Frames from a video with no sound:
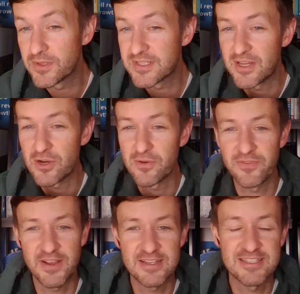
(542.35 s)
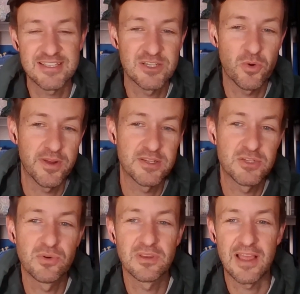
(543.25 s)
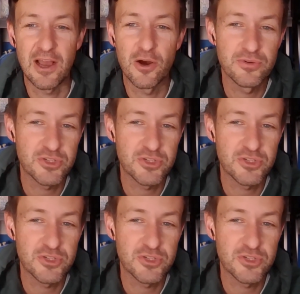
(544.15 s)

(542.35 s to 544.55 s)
it's an interface that's going to allow